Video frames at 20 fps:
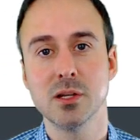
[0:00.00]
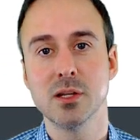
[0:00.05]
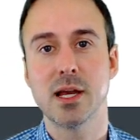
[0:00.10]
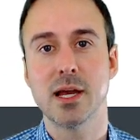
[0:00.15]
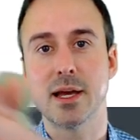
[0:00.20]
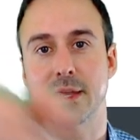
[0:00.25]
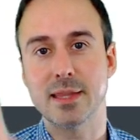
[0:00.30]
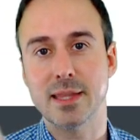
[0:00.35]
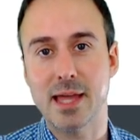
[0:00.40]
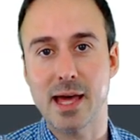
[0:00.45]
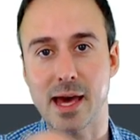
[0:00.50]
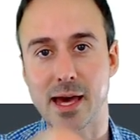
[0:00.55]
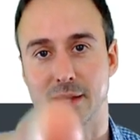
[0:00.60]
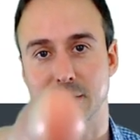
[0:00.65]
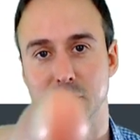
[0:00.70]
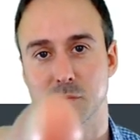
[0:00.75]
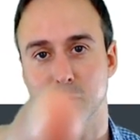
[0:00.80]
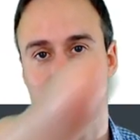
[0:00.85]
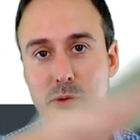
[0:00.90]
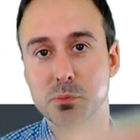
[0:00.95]
and that
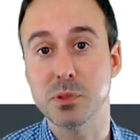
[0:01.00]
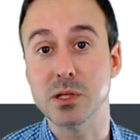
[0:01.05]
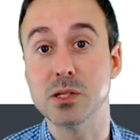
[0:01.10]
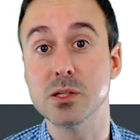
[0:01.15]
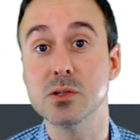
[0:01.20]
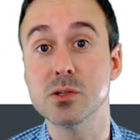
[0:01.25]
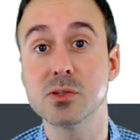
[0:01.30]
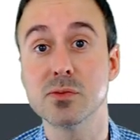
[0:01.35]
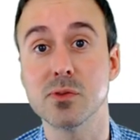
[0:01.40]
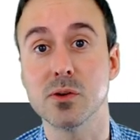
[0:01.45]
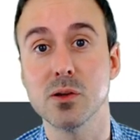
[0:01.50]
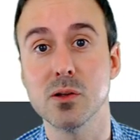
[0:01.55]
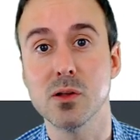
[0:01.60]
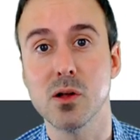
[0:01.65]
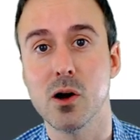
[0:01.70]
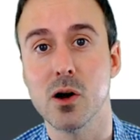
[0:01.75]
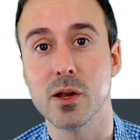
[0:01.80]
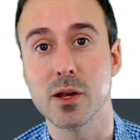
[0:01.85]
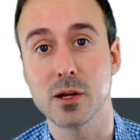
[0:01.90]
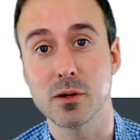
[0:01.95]
would be useful
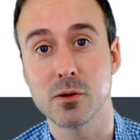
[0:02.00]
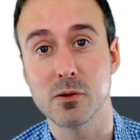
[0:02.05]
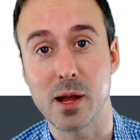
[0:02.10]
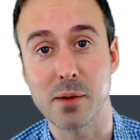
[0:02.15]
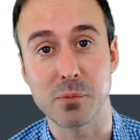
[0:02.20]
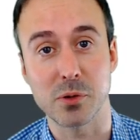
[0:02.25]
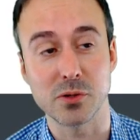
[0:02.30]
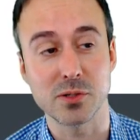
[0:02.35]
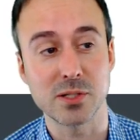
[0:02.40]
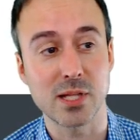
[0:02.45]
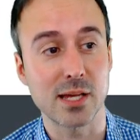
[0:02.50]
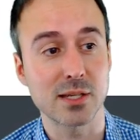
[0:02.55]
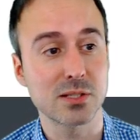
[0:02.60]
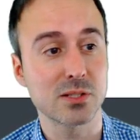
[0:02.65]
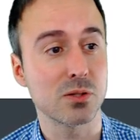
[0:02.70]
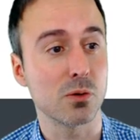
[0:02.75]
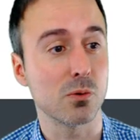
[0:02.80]
on a grammar test